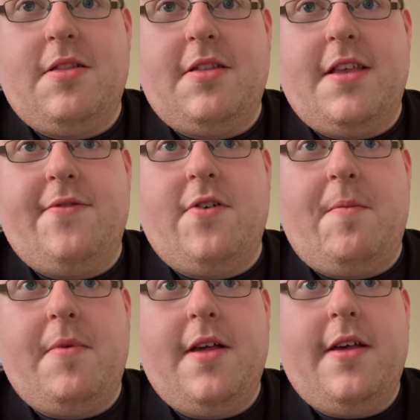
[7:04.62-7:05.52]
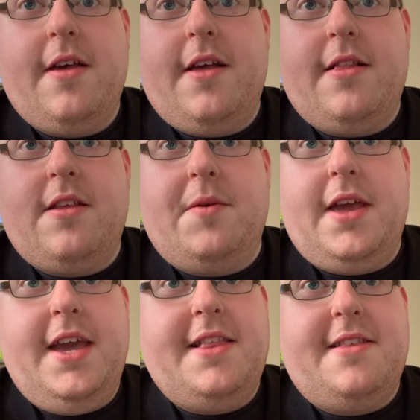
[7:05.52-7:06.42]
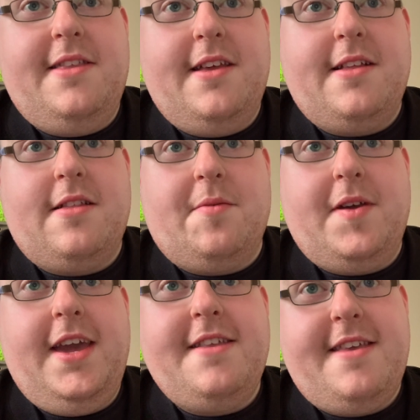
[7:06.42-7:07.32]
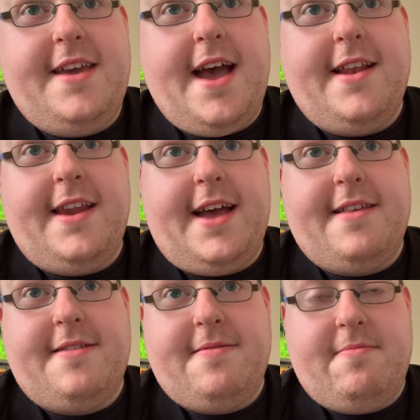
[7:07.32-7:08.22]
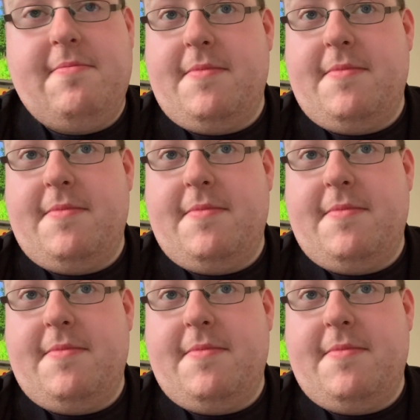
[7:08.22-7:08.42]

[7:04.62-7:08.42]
is from WETN, that's